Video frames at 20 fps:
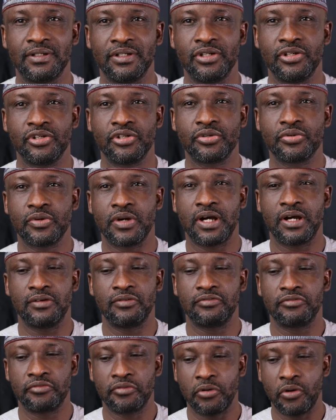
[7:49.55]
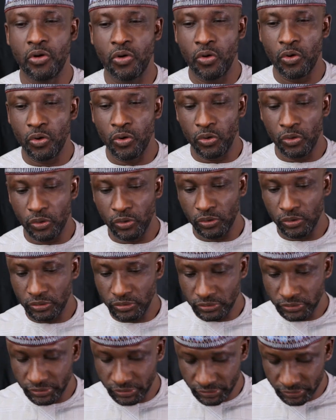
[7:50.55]
he should have all
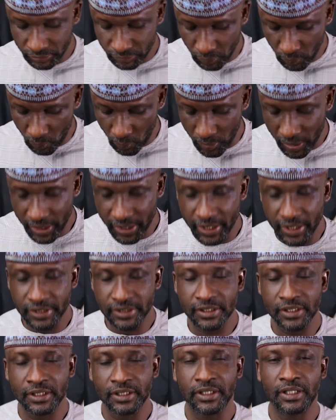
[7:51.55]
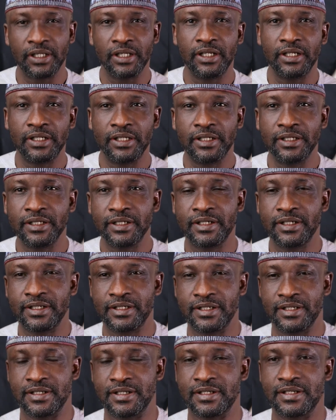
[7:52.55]
the required
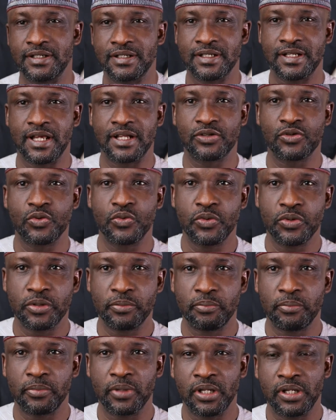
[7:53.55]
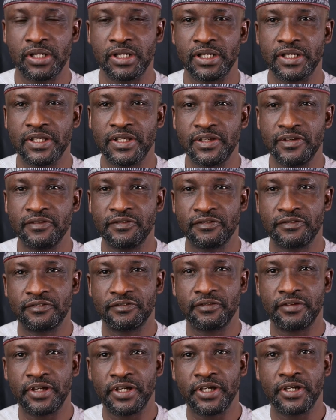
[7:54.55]
ingredient that will give
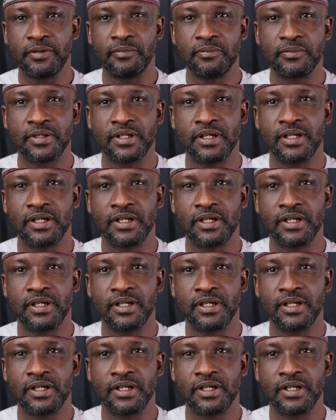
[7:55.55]
him